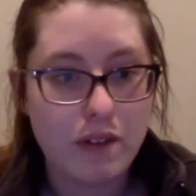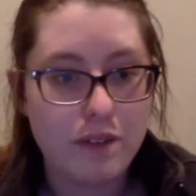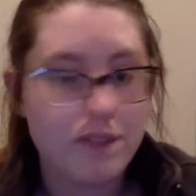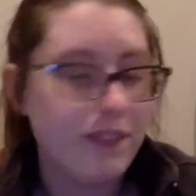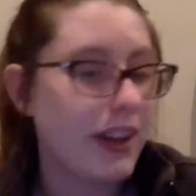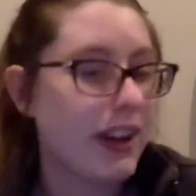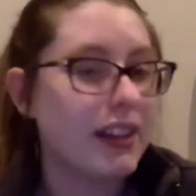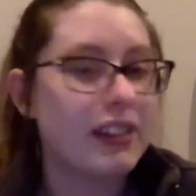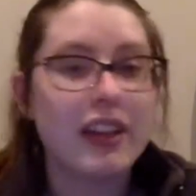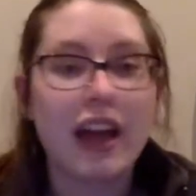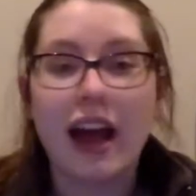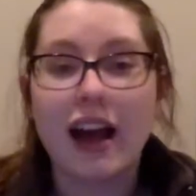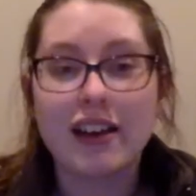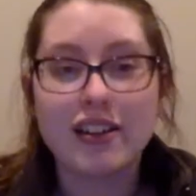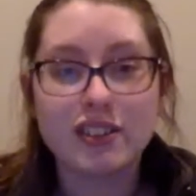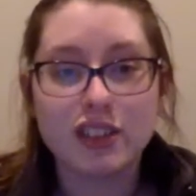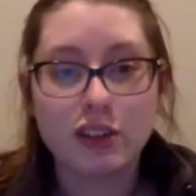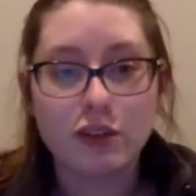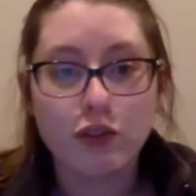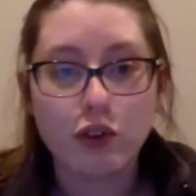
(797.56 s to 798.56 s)

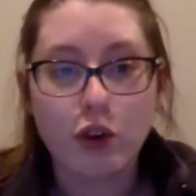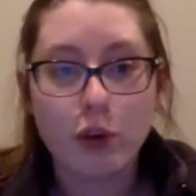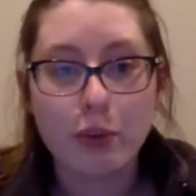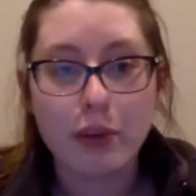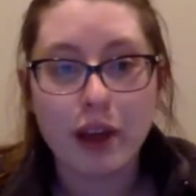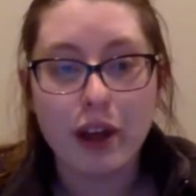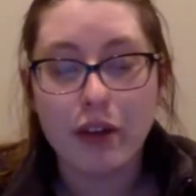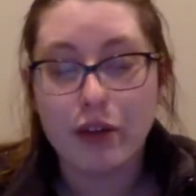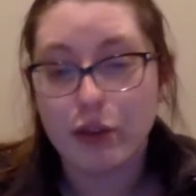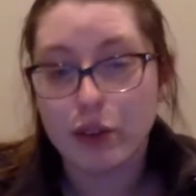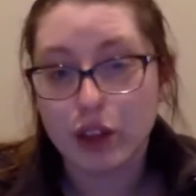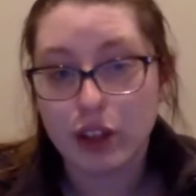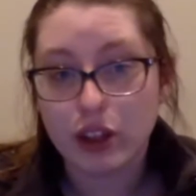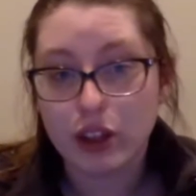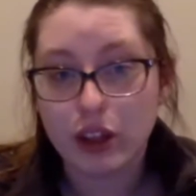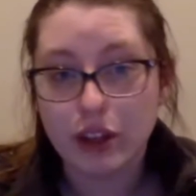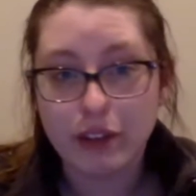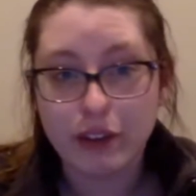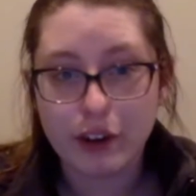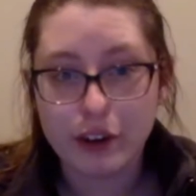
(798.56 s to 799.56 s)
fantastic for me. I really
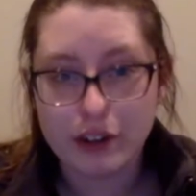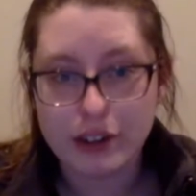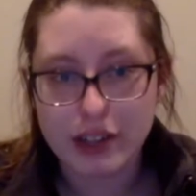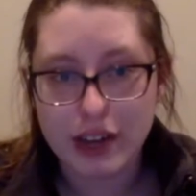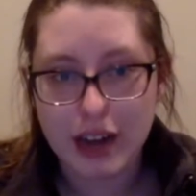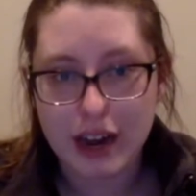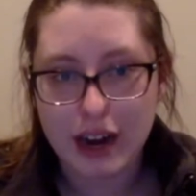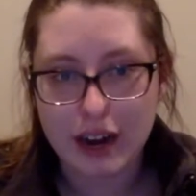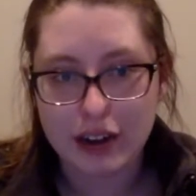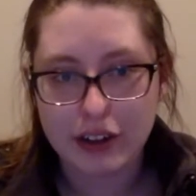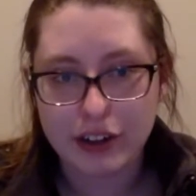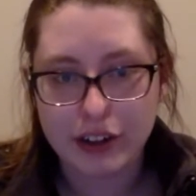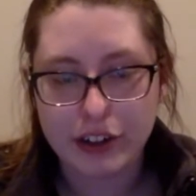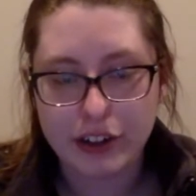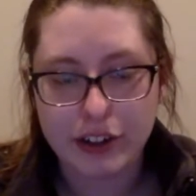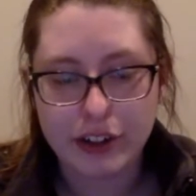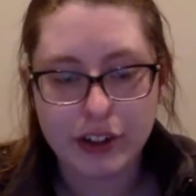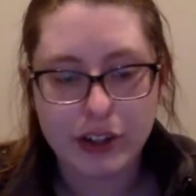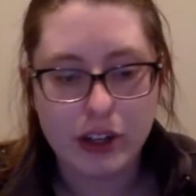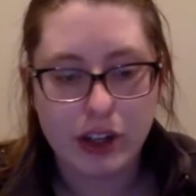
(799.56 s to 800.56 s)
love her as an
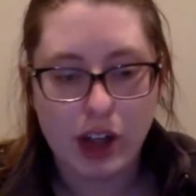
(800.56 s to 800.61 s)
actor.